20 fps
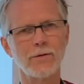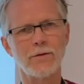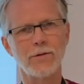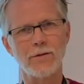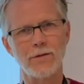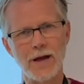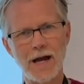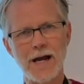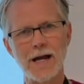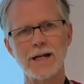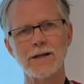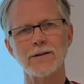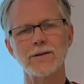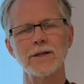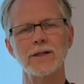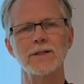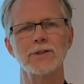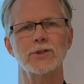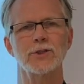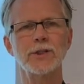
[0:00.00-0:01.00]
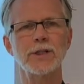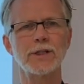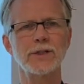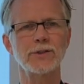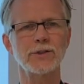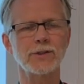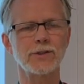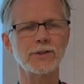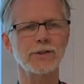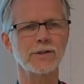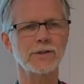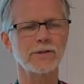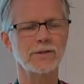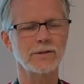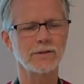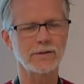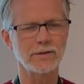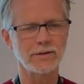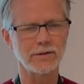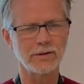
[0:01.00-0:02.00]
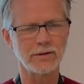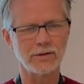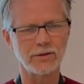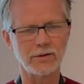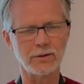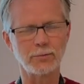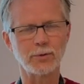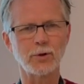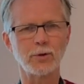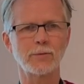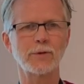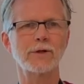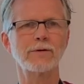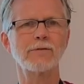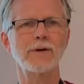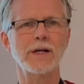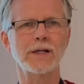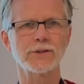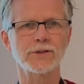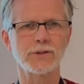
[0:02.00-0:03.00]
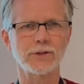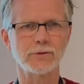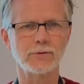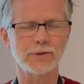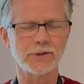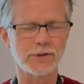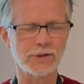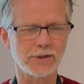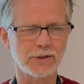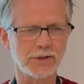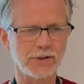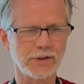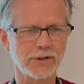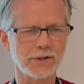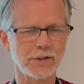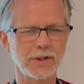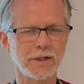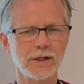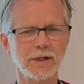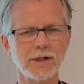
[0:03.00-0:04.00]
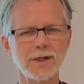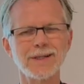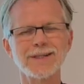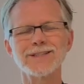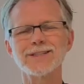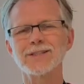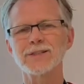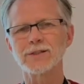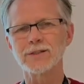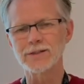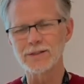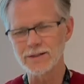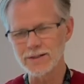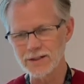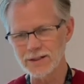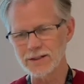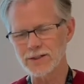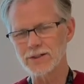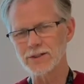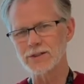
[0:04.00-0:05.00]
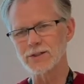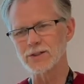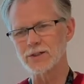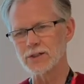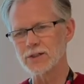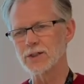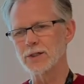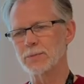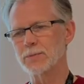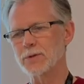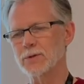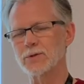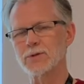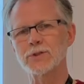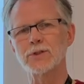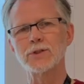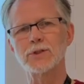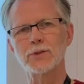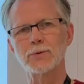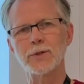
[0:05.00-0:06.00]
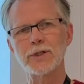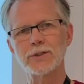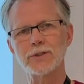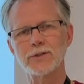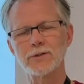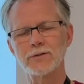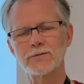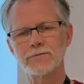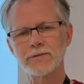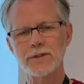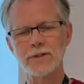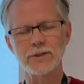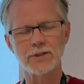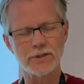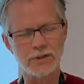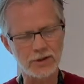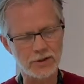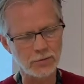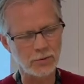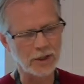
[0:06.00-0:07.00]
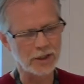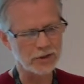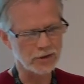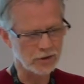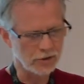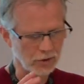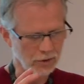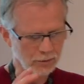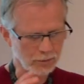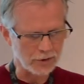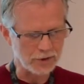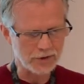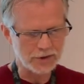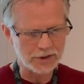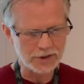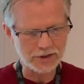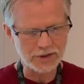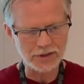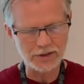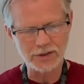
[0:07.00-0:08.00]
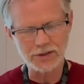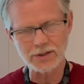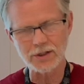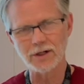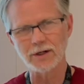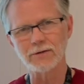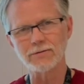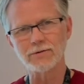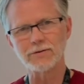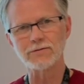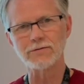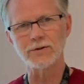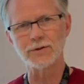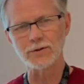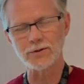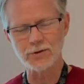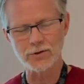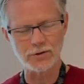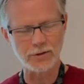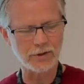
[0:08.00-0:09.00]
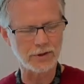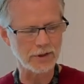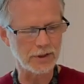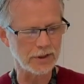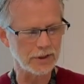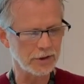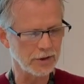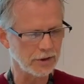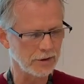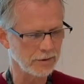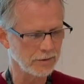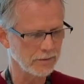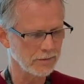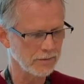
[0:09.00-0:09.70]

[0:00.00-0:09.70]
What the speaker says: That then changes the pulmonary vascular resistance. This is the typical situation in the fetus. That's why it's called persistence of the fetal circulation.